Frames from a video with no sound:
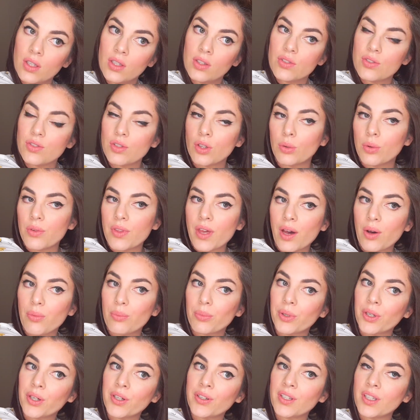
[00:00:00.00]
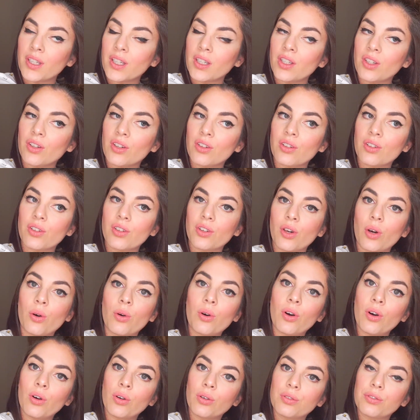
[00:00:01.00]
So without burning it, you're going to go
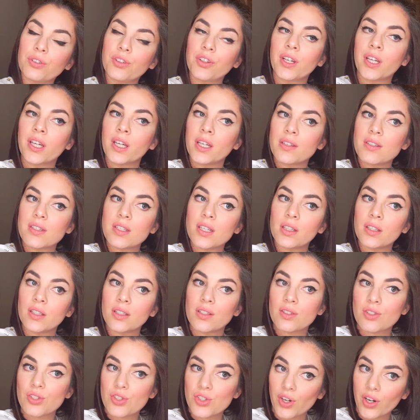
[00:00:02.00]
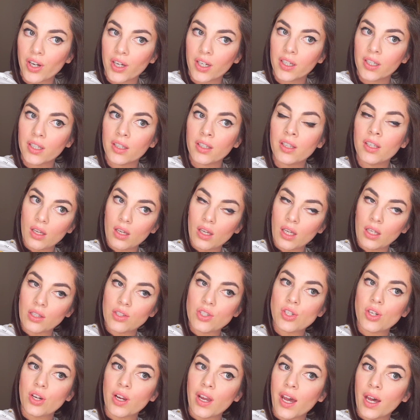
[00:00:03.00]
over it until it's dry and
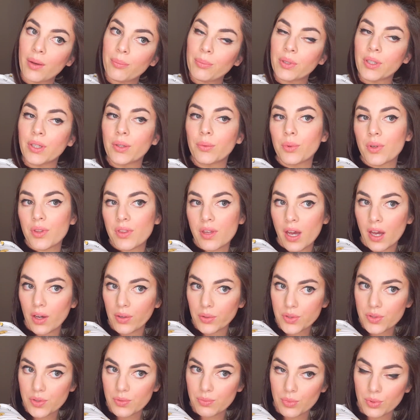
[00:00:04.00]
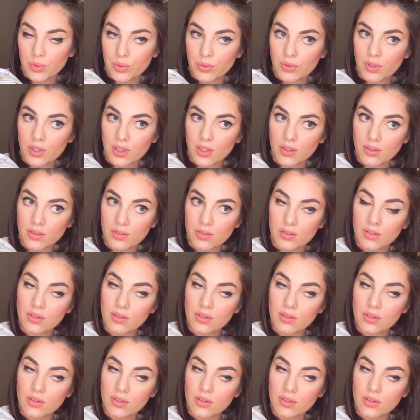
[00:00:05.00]
you're happy with how smooth it is.